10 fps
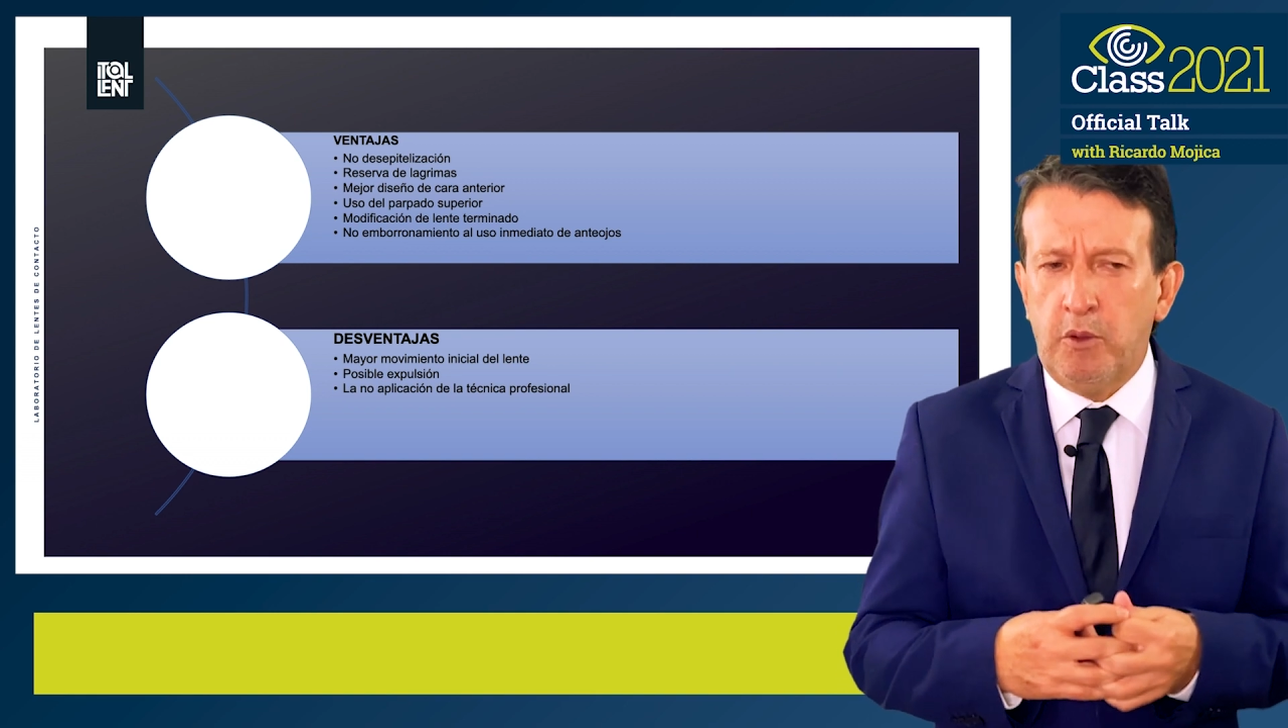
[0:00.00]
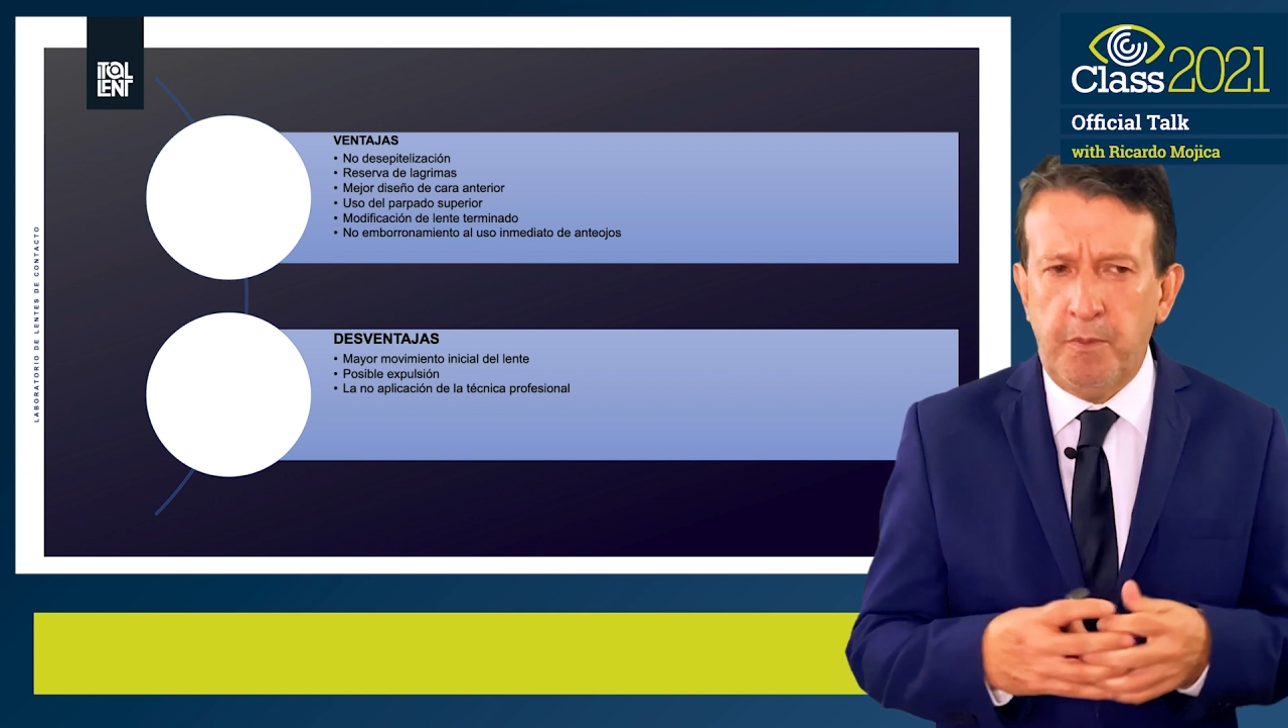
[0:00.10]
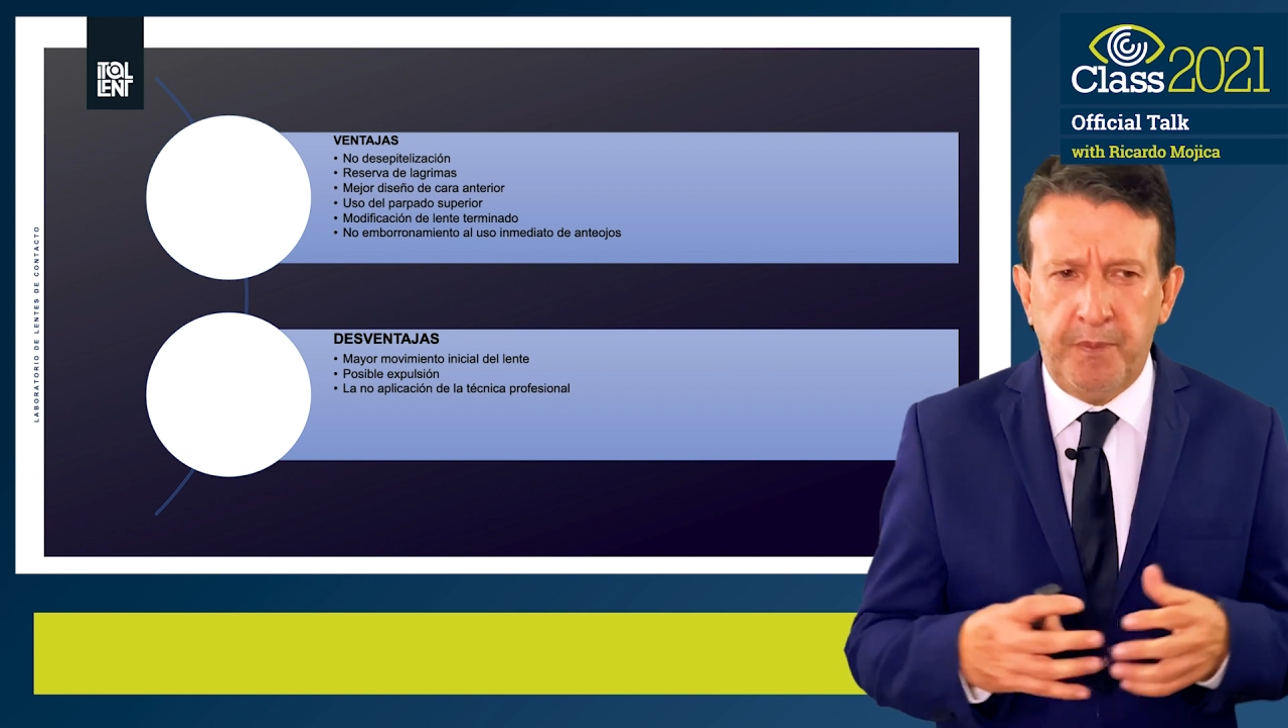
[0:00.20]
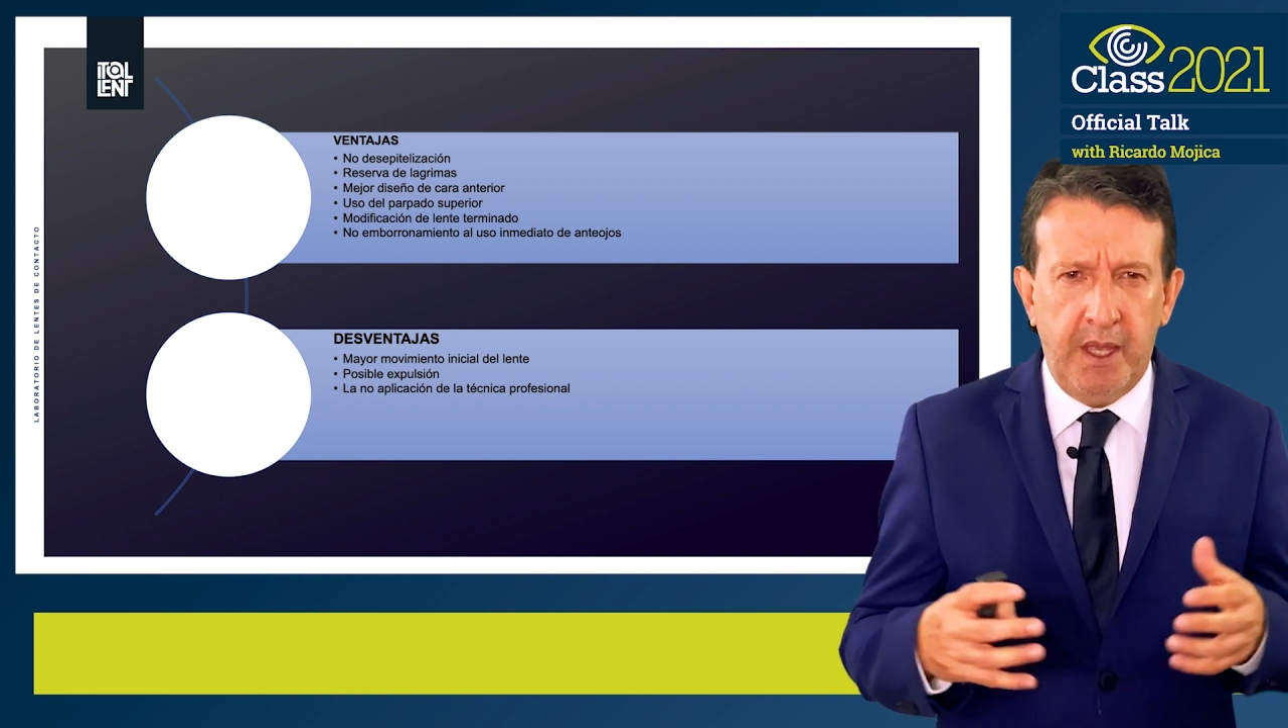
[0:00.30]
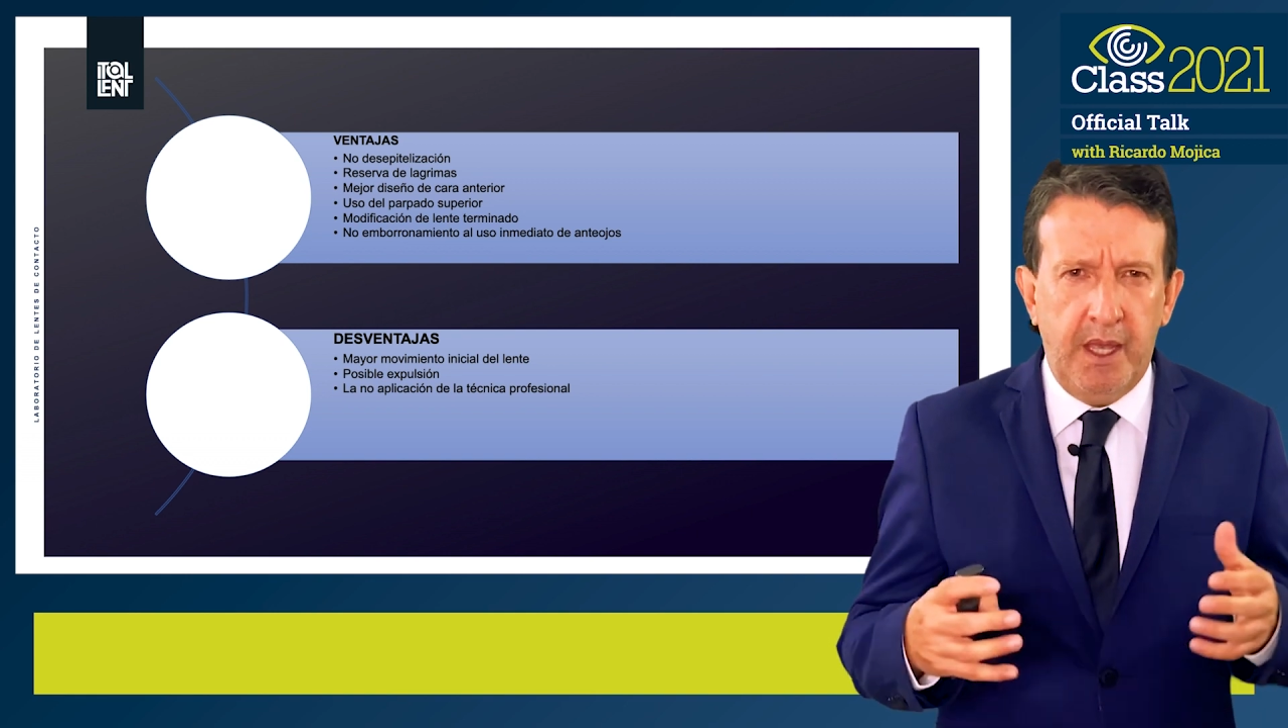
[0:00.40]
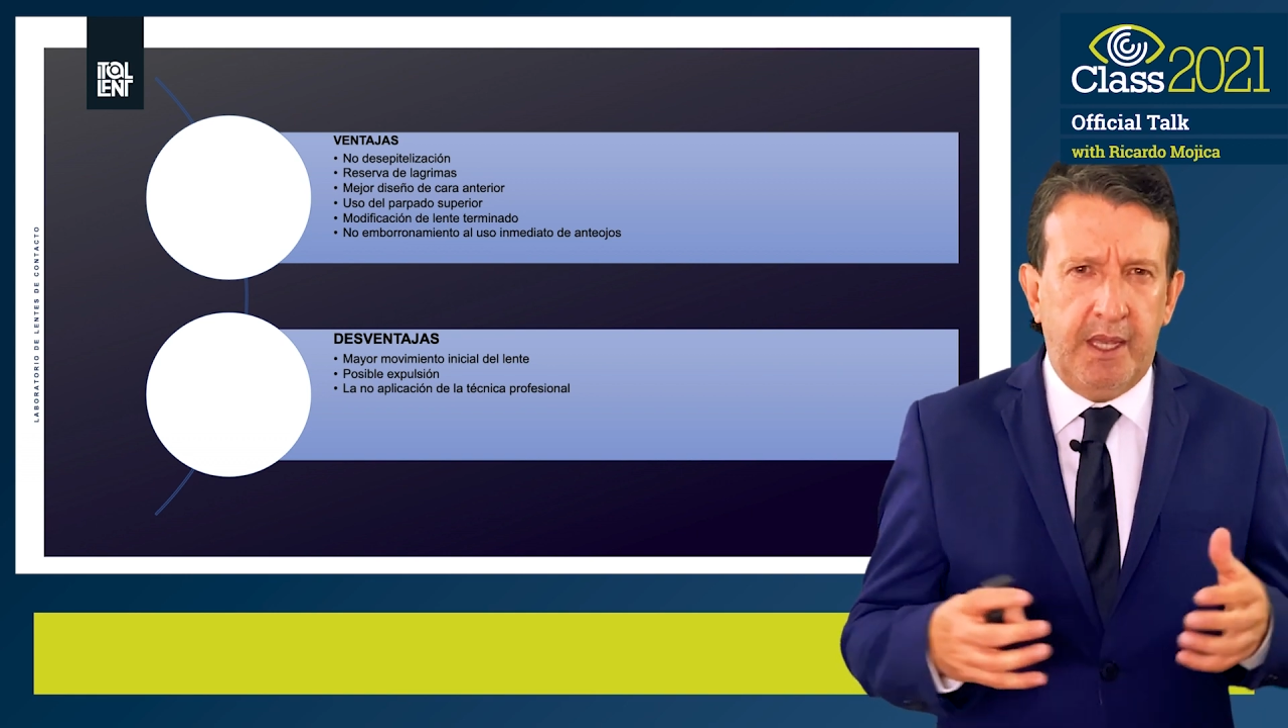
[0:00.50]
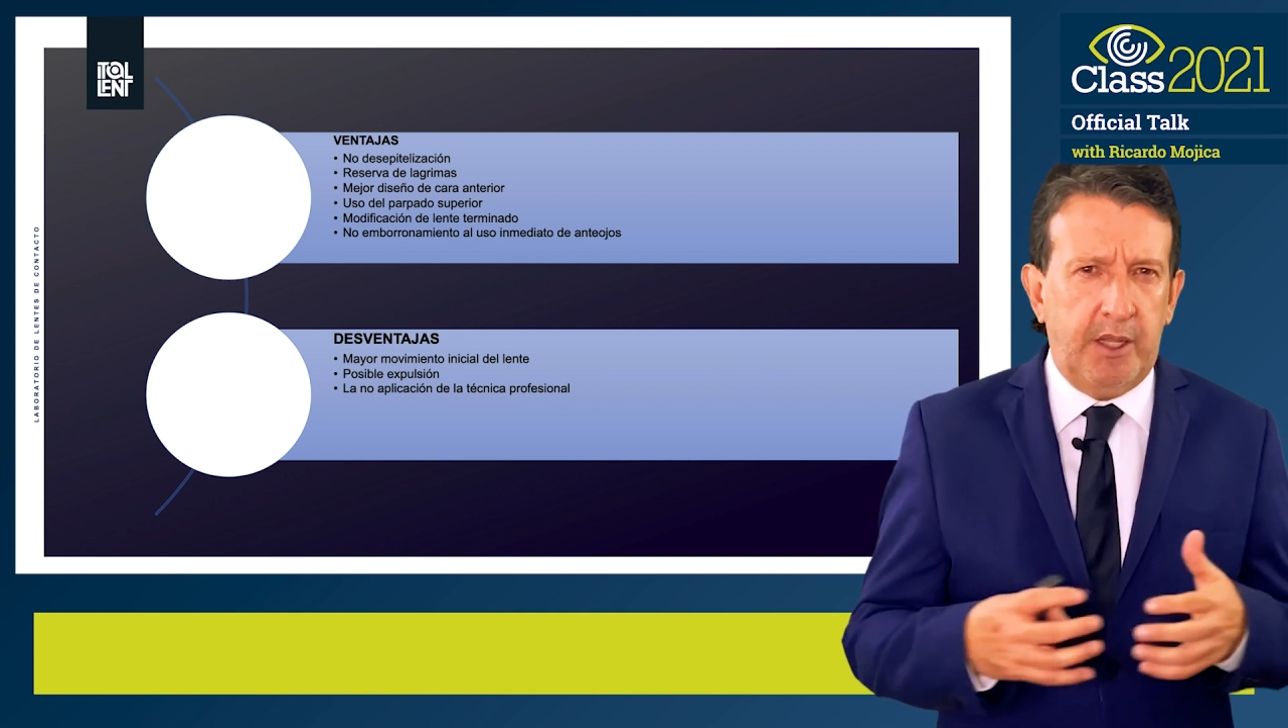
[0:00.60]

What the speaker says: there is no